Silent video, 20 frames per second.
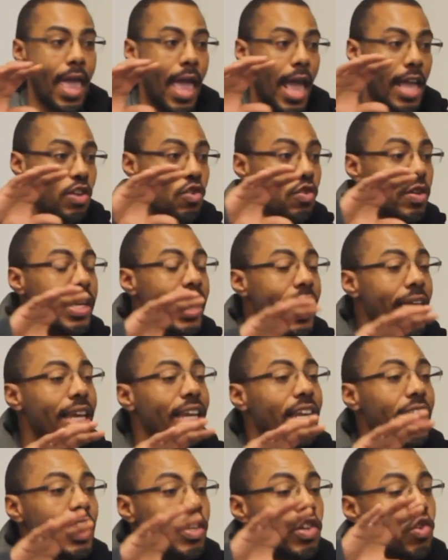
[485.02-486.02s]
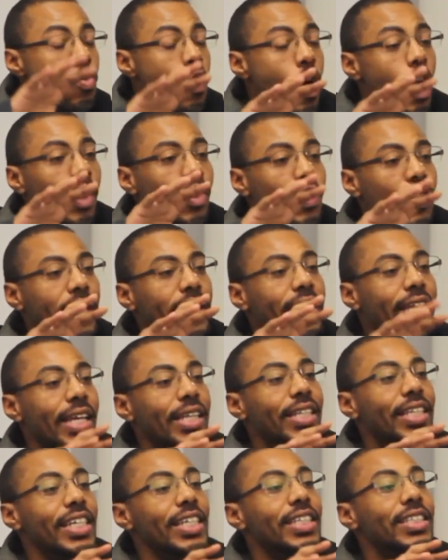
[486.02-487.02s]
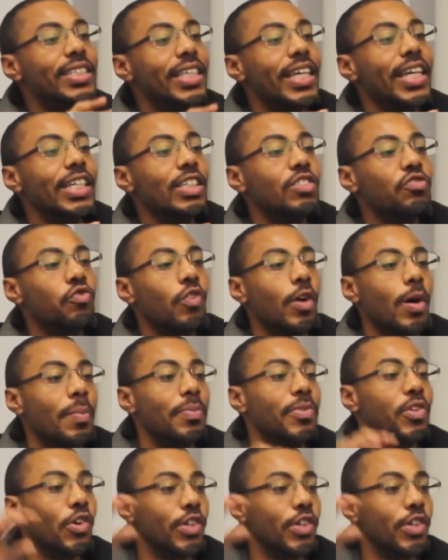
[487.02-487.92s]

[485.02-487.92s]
and you are going to get anything from